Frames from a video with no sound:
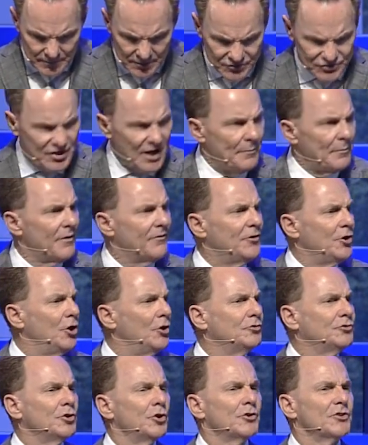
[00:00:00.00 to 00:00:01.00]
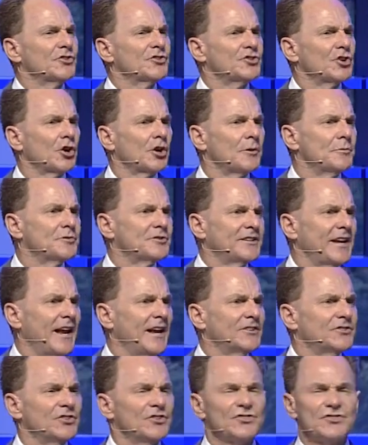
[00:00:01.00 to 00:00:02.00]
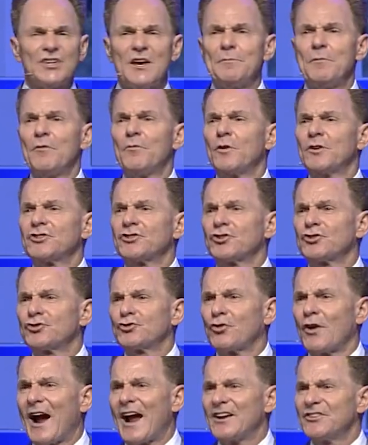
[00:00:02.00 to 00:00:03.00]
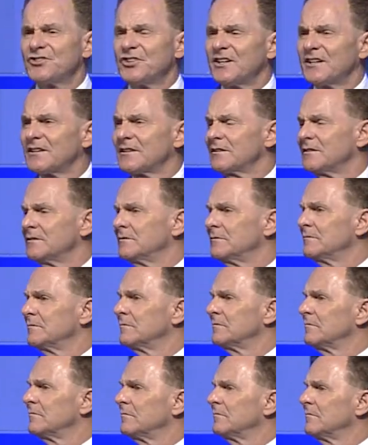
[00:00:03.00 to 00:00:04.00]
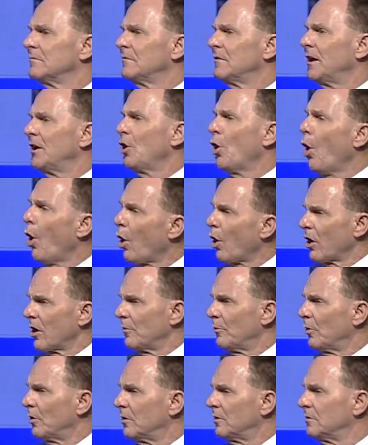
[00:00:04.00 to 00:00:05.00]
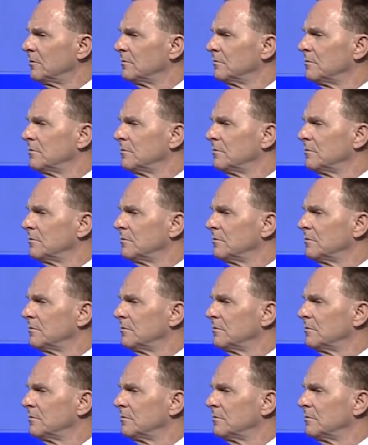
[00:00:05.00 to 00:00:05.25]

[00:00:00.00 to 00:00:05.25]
Some of you, due to circumstances, some of which are tragic and horrible.